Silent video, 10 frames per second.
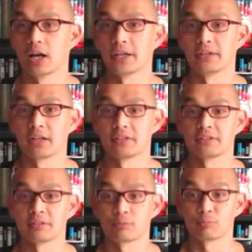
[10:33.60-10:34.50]
I
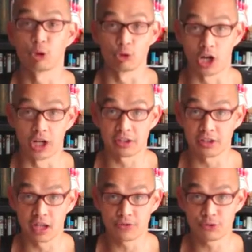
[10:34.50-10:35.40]
guess, prolong
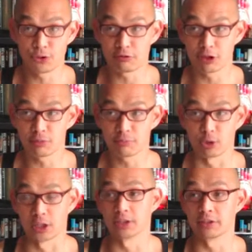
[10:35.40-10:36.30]
the life of your rope?
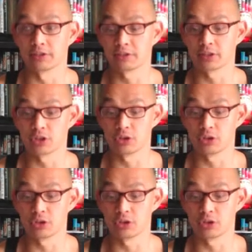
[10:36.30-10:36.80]
Or at least,